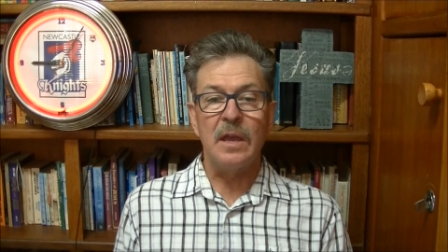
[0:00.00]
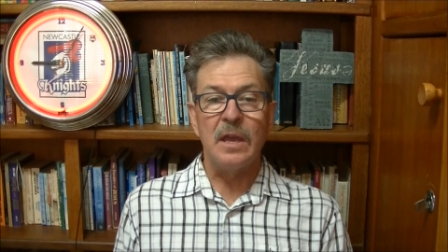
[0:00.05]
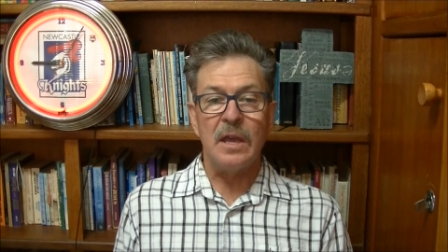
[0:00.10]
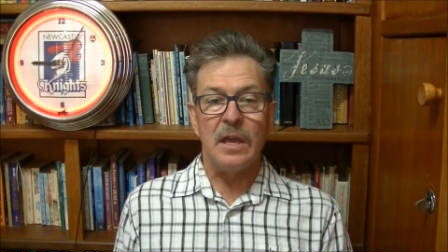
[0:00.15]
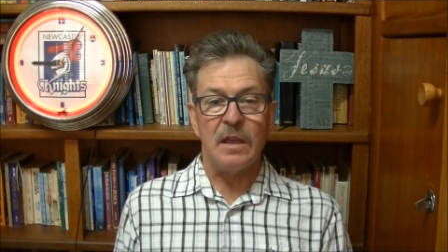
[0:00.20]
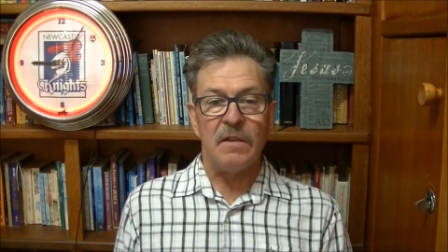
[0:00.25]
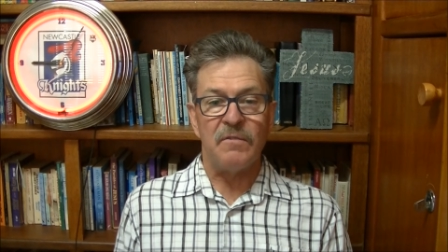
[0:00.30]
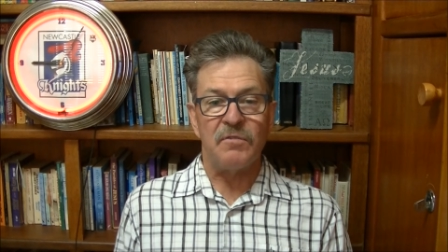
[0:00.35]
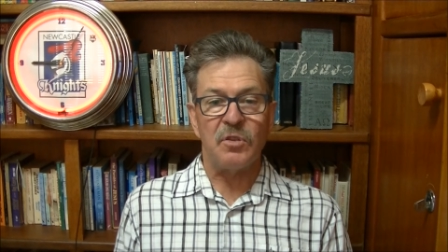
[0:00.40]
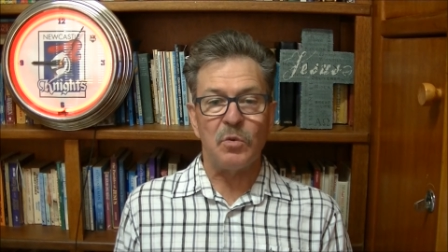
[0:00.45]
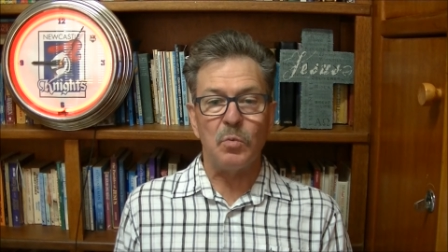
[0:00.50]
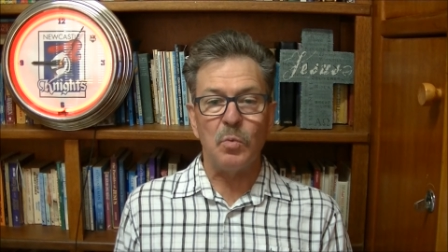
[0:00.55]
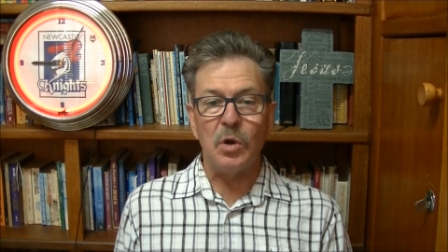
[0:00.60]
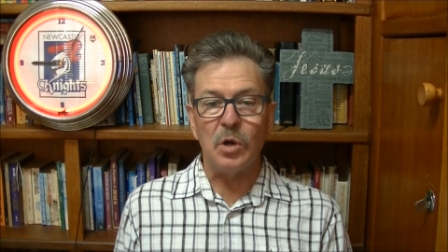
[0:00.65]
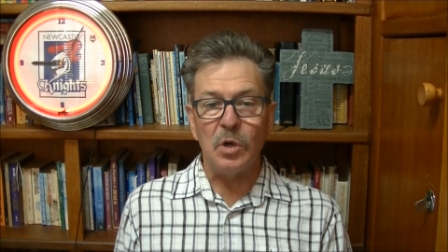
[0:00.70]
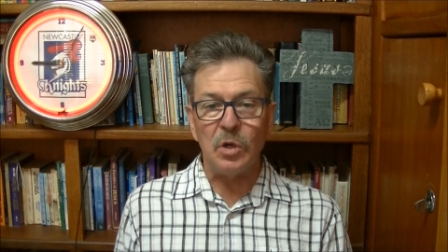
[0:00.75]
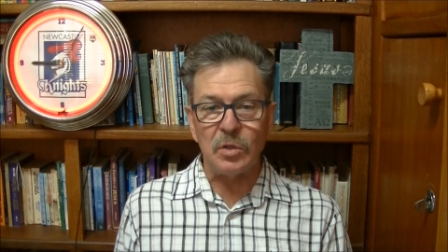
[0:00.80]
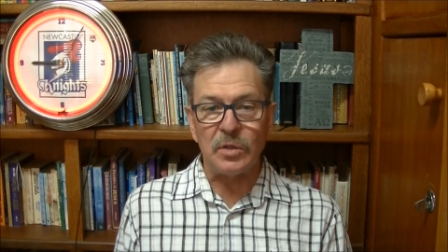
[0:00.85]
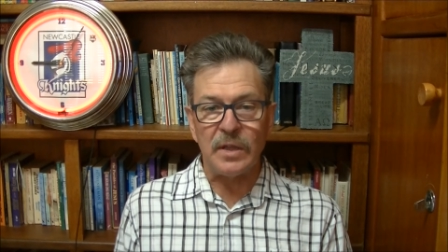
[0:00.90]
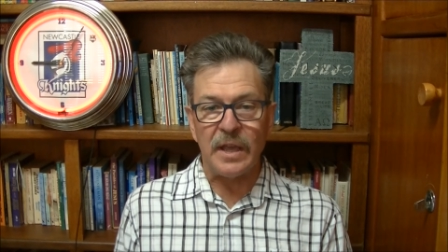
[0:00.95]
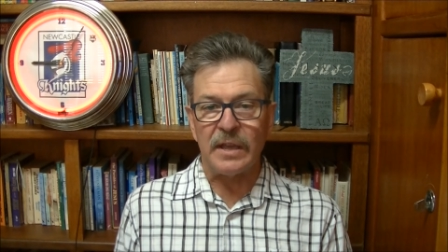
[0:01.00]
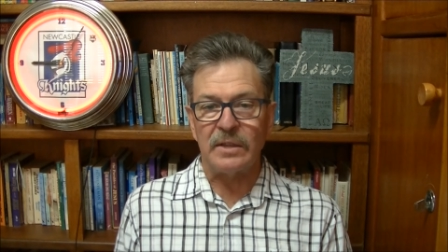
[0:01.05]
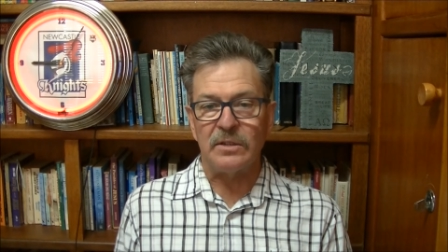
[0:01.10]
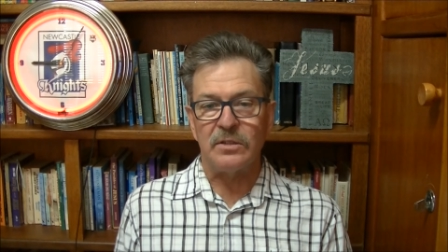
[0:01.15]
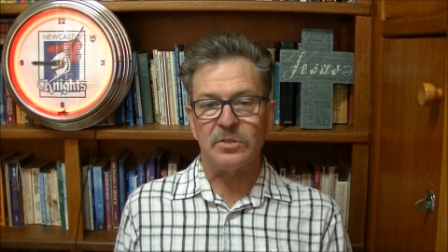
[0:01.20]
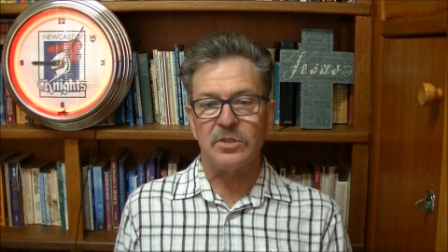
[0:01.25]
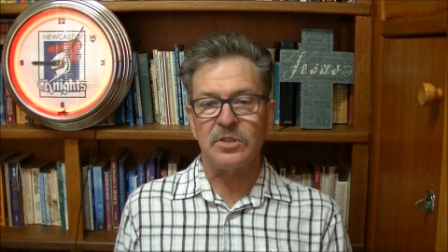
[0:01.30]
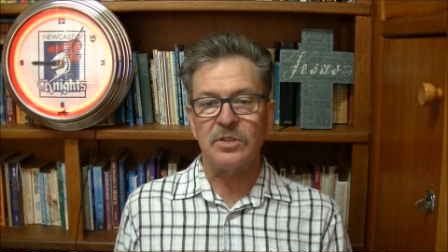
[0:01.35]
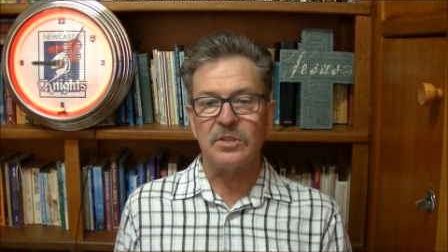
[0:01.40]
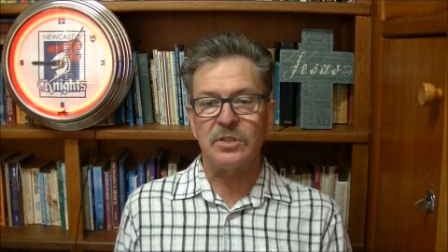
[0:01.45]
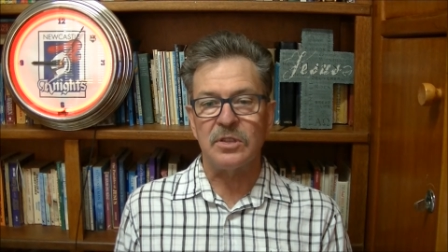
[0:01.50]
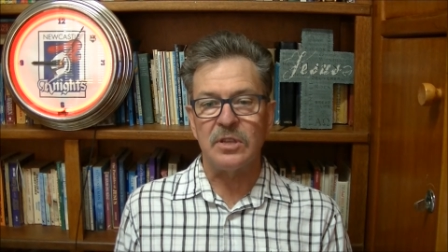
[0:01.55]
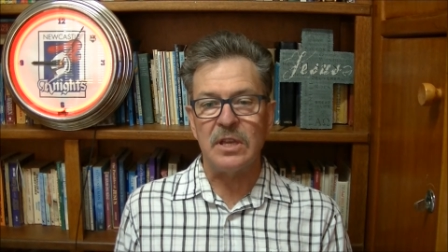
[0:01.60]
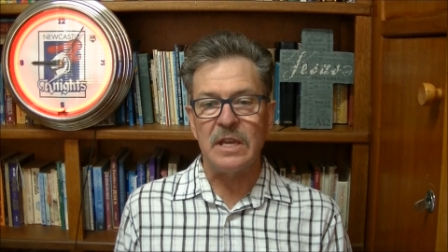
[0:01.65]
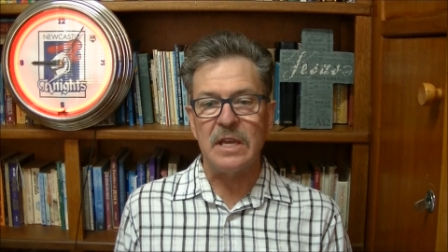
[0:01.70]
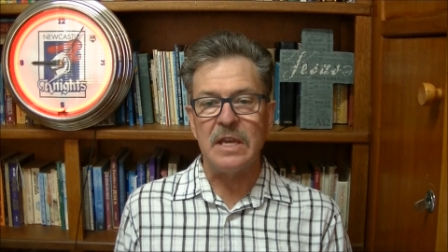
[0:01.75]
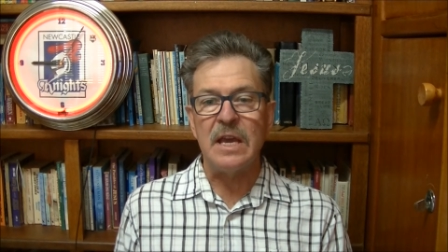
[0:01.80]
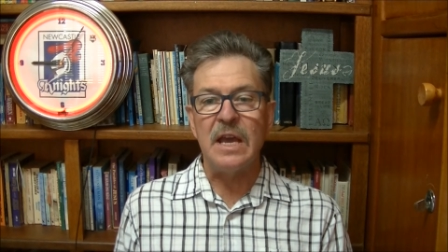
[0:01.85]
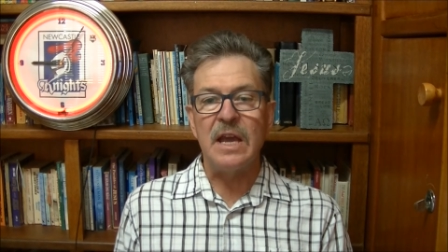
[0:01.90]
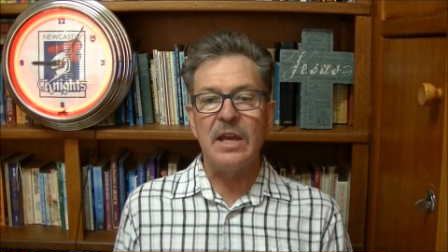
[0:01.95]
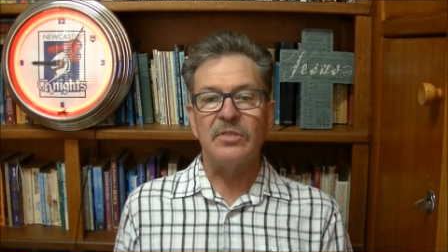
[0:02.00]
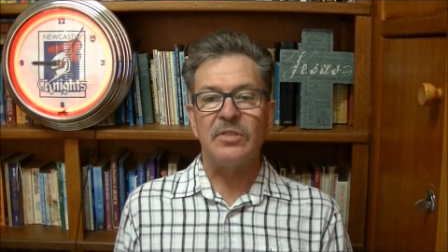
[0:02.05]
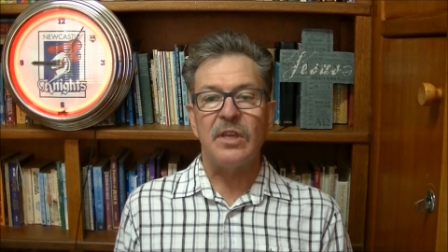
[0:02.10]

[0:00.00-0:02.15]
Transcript: if the world cannot see